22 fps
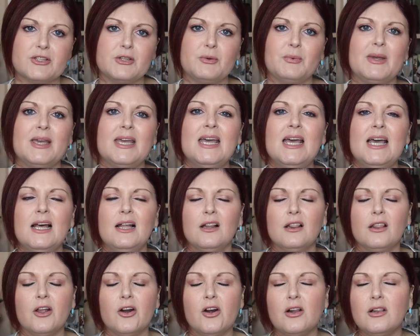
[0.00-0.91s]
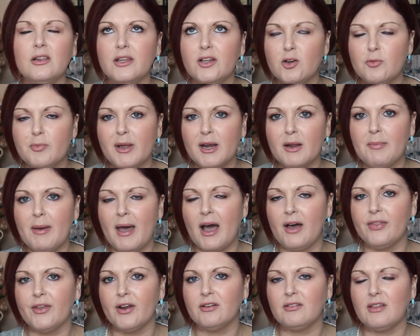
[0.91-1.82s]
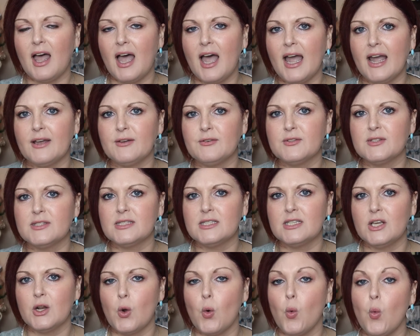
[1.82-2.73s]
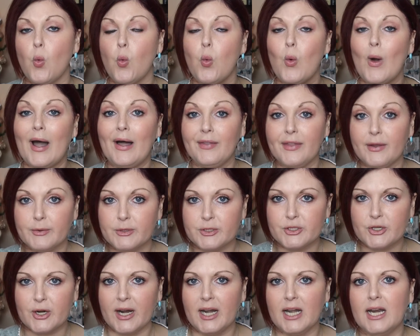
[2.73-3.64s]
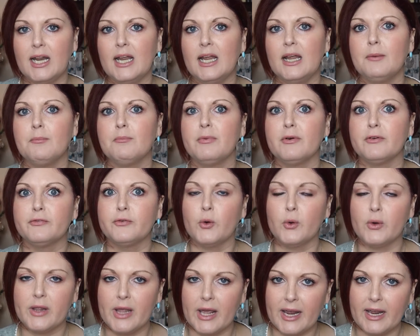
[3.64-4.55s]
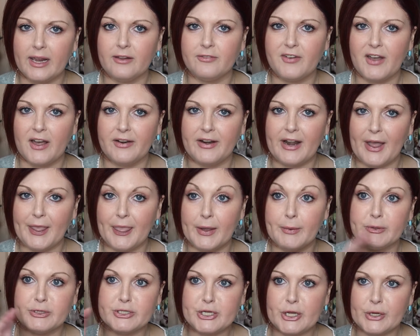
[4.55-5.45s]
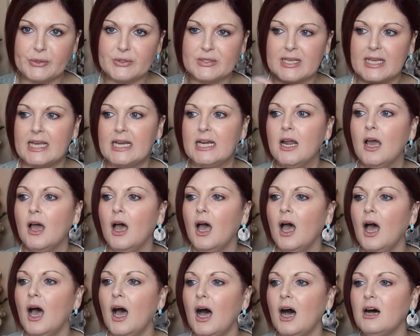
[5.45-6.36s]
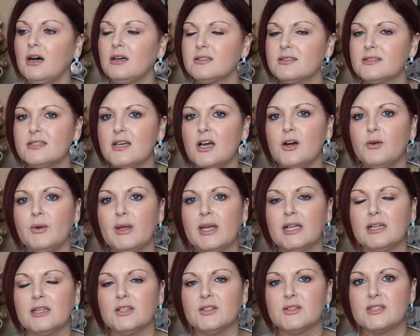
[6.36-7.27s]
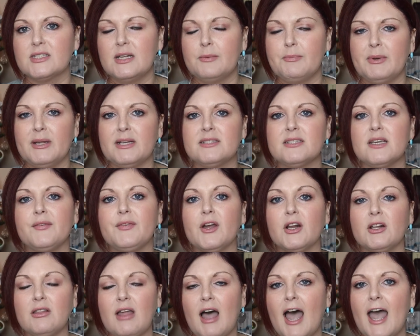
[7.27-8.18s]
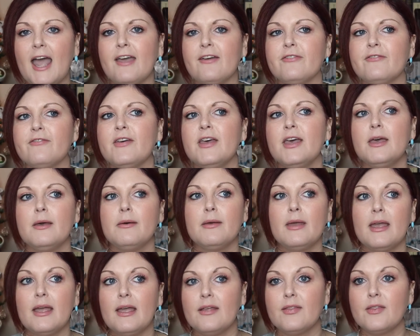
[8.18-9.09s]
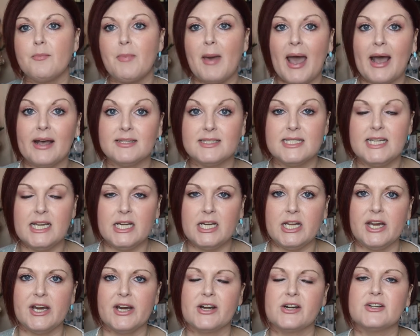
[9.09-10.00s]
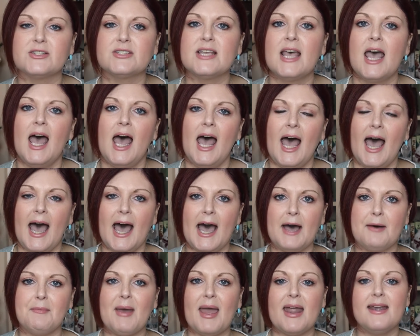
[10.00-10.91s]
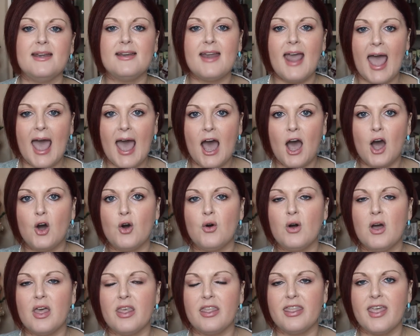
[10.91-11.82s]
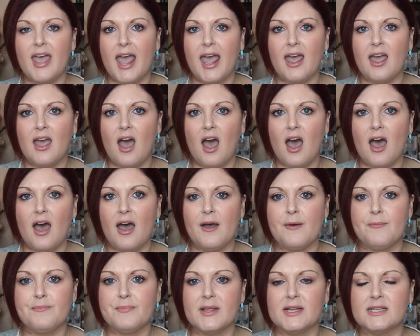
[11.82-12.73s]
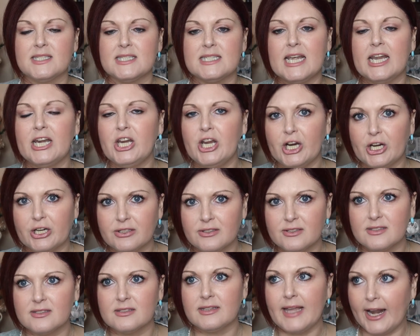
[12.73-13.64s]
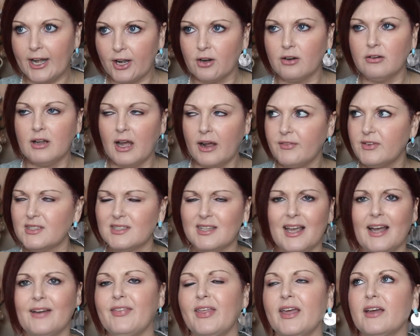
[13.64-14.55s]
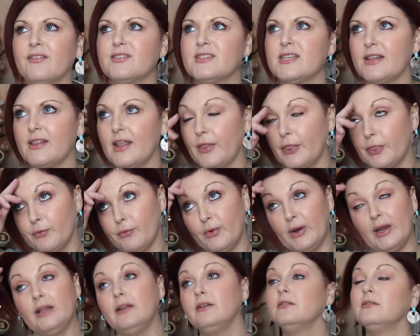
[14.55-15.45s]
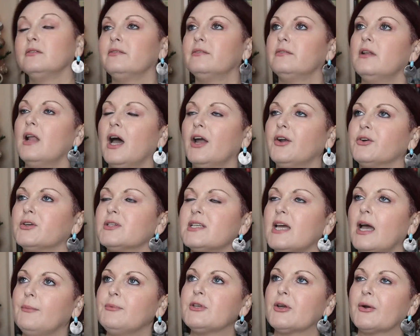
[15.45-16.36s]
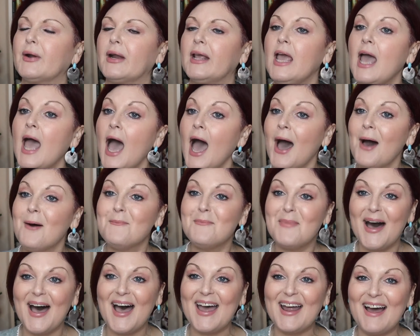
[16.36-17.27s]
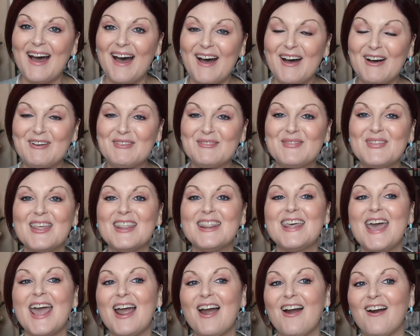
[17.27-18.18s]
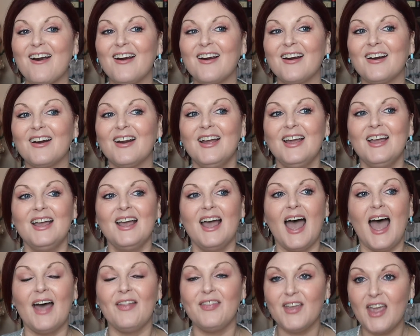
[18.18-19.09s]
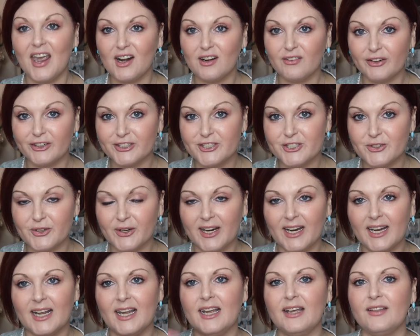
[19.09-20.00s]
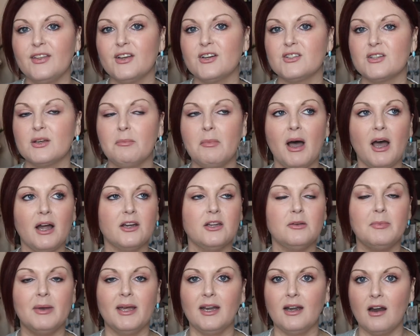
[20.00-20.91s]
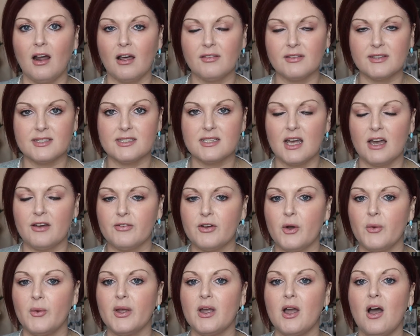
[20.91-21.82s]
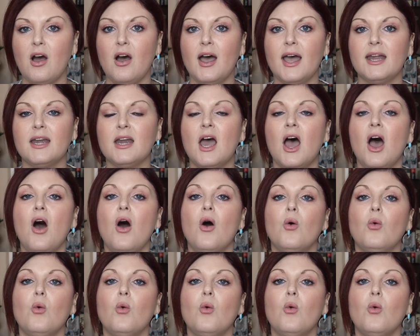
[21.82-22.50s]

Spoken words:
So we learn a little bit about their lives, you know, while they were training, before they found out they were chosen. Also, we get little snippets of their life in the past 10 years, and now they it's 10 years later. Obviously, I think I've said that 300 times already, but they are at the anniversary. There's a monument and all this stuff going on.